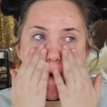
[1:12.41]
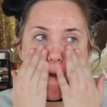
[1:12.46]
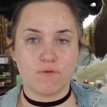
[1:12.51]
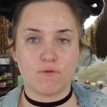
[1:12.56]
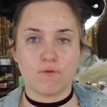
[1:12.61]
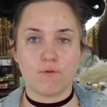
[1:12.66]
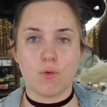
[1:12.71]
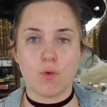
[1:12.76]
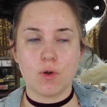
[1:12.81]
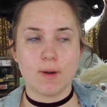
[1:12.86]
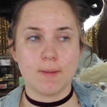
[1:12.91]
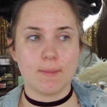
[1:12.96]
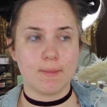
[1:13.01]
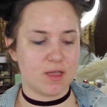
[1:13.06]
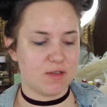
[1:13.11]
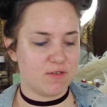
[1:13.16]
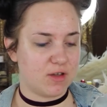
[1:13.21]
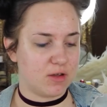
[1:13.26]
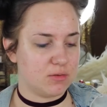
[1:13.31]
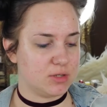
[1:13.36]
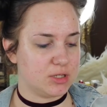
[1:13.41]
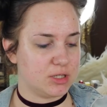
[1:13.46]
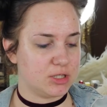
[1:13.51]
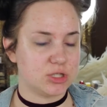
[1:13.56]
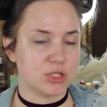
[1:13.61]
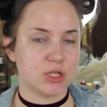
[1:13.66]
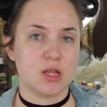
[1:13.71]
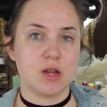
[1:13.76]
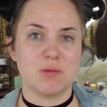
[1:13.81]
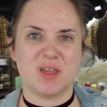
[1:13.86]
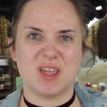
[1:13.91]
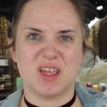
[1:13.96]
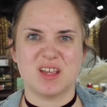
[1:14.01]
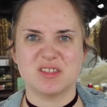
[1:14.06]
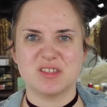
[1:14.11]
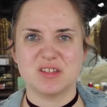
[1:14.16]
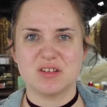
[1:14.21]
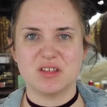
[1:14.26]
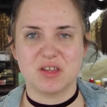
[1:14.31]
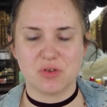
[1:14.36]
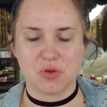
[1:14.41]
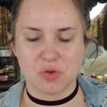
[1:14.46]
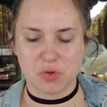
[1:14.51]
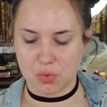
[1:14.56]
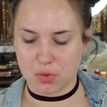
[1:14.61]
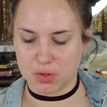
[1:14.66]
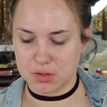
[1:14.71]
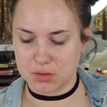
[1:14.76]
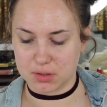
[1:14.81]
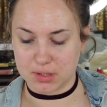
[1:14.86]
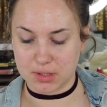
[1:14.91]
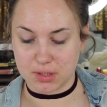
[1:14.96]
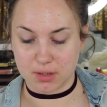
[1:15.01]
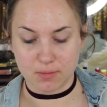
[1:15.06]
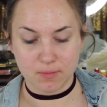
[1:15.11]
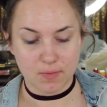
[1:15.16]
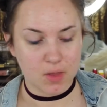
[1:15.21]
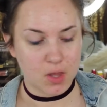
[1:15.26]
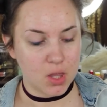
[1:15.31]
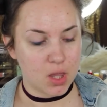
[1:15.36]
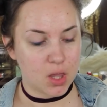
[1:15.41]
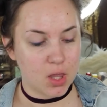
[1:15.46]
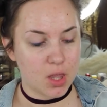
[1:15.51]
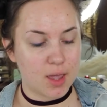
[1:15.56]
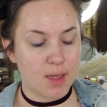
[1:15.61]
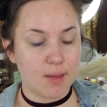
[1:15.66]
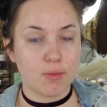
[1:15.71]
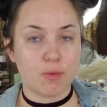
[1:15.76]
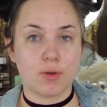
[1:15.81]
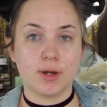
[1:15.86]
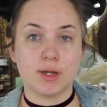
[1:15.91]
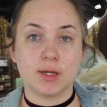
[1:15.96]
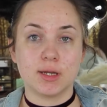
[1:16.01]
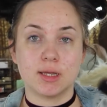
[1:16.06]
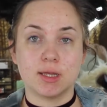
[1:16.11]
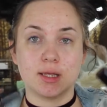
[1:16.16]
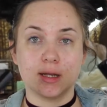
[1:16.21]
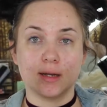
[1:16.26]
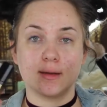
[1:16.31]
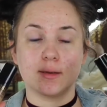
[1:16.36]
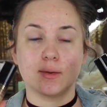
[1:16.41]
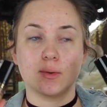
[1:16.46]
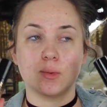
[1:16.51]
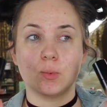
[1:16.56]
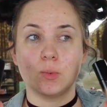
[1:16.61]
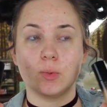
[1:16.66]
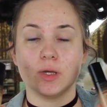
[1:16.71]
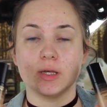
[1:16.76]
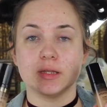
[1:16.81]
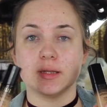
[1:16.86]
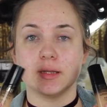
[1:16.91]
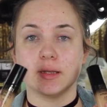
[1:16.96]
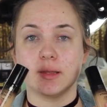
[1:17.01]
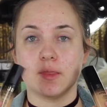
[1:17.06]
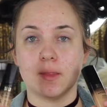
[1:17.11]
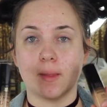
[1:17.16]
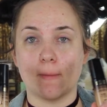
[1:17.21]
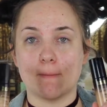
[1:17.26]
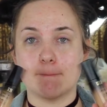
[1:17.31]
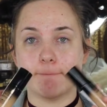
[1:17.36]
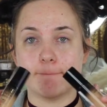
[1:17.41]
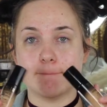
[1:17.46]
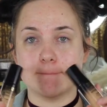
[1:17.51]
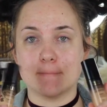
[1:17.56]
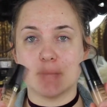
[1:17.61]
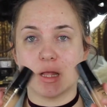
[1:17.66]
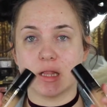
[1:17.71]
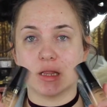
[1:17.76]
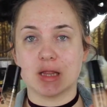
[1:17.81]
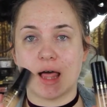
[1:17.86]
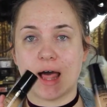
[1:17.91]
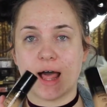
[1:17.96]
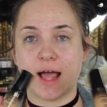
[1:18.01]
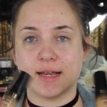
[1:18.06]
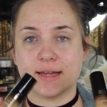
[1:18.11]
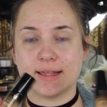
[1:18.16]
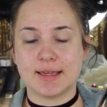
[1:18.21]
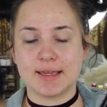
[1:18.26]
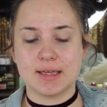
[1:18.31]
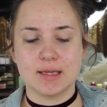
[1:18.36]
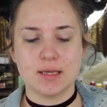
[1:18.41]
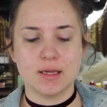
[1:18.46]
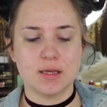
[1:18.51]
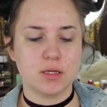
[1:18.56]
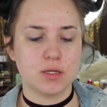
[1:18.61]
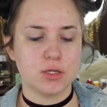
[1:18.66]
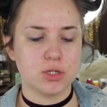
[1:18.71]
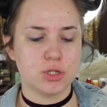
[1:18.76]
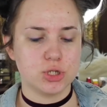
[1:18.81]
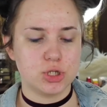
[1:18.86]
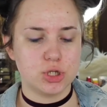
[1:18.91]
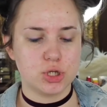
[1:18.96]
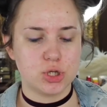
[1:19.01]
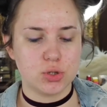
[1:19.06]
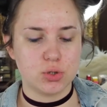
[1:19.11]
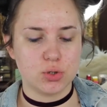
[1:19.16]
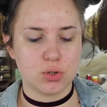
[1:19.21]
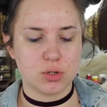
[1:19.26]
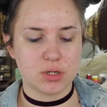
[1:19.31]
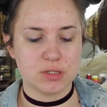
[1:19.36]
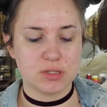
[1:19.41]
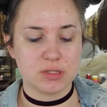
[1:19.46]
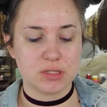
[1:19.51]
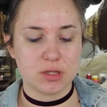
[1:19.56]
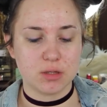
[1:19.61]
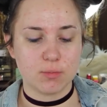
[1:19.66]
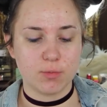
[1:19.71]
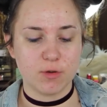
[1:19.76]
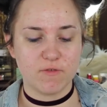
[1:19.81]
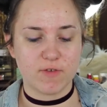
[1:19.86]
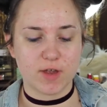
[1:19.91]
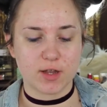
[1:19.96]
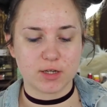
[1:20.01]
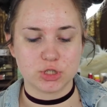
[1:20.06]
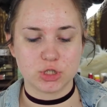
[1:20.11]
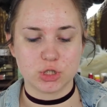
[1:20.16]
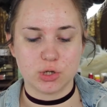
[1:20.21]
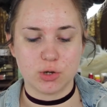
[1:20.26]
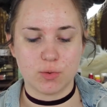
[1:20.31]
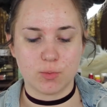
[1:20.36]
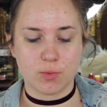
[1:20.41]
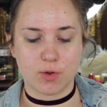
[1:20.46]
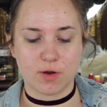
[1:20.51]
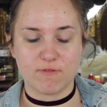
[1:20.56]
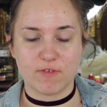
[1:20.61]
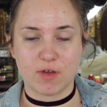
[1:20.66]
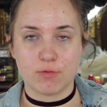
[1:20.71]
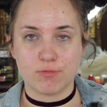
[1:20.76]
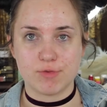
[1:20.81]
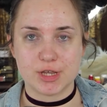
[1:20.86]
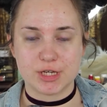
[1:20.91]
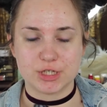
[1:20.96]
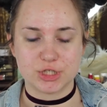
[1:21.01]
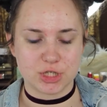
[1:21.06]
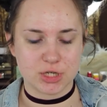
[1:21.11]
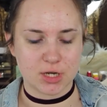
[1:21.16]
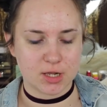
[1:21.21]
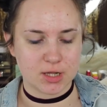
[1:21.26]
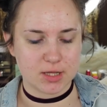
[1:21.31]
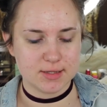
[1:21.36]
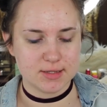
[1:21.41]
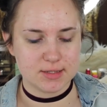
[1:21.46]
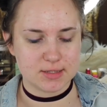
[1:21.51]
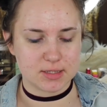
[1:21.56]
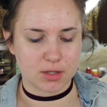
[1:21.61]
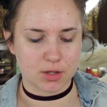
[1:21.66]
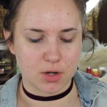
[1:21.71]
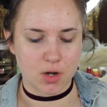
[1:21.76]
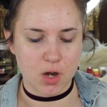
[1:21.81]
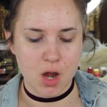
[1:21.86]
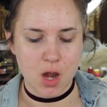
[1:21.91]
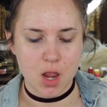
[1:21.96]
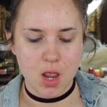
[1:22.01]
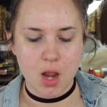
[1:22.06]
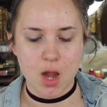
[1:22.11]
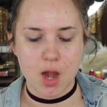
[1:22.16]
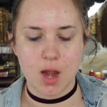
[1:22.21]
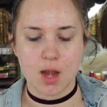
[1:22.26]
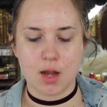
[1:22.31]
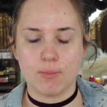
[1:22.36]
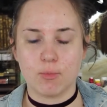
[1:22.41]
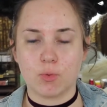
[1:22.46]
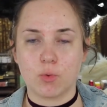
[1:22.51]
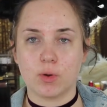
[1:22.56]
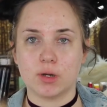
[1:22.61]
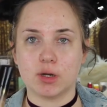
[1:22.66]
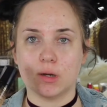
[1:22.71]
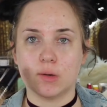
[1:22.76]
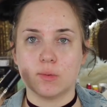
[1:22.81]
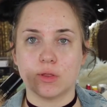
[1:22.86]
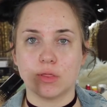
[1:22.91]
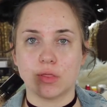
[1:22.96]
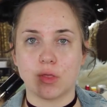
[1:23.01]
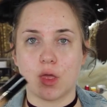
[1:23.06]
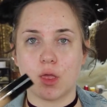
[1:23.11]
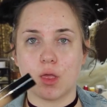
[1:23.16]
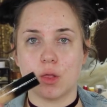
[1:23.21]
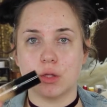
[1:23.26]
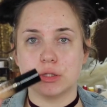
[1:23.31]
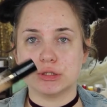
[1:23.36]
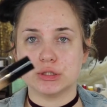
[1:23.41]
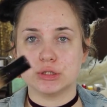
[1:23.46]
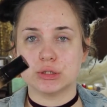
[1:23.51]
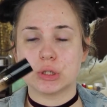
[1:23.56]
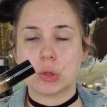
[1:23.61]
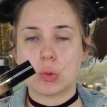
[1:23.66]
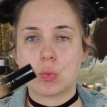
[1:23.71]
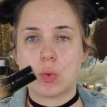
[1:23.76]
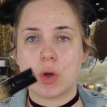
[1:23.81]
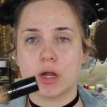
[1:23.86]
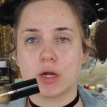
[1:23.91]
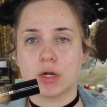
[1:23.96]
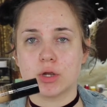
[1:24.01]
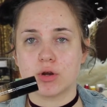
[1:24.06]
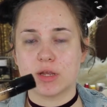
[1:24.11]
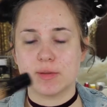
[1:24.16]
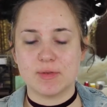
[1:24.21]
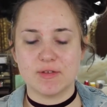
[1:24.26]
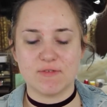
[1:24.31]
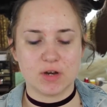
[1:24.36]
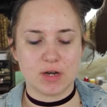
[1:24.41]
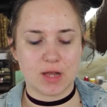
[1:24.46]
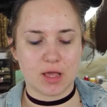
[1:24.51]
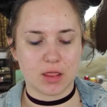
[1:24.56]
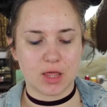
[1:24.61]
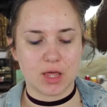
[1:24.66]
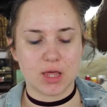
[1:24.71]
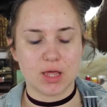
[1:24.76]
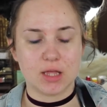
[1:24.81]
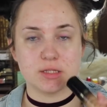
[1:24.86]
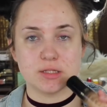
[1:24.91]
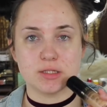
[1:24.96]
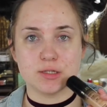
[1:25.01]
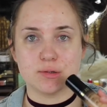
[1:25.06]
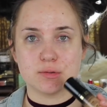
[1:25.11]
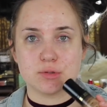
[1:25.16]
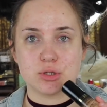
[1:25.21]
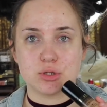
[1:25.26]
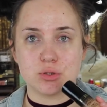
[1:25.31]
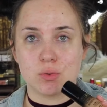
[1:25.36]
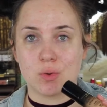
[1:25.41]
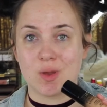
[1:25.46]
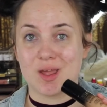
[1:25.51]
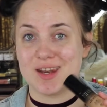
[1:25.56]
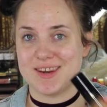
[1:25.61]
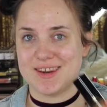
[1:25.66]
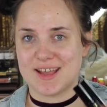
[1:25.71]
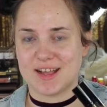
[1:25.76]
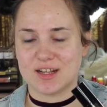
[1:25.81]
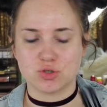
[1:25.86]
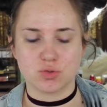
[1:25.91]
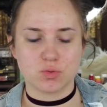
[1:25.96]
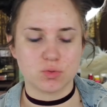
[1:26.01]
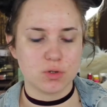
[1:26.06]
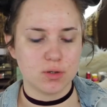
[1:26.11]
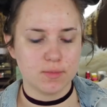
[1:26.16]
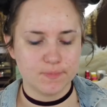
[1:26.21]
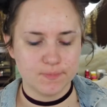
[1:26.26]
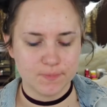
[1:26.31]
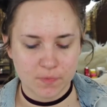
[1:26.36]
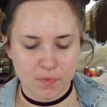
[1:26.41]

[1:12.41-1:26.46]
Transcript: For my foundation, my hands are like all oily now. I'm going in with the Milani Conceal and Perfect 2-in-1 foundation and concealer, and I'm going in with 01 Creamy Vanilla and 02 Natural.